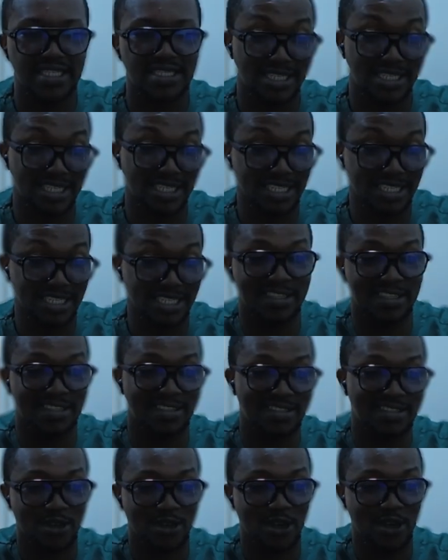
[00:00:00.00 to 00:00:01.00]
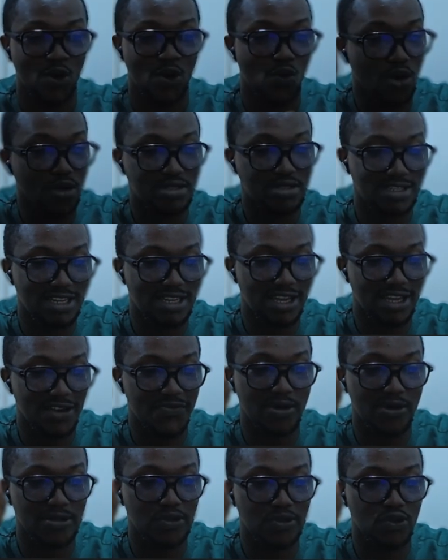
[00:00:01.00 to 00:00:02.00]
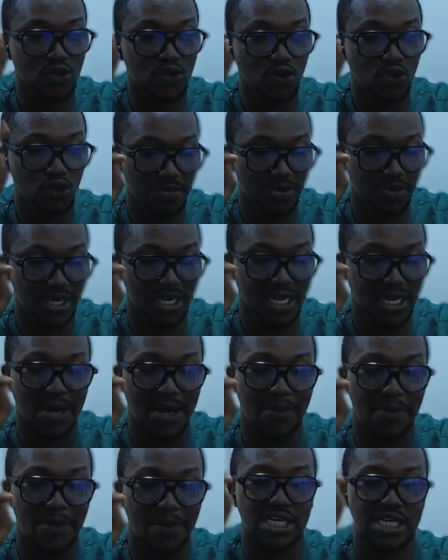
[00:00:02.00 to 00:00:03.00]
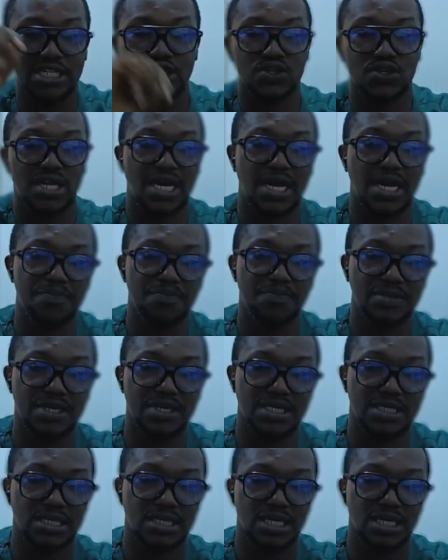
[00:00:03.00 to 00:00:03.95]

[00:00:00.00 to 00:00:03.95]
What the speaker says: This is what the first loop in our traditional maze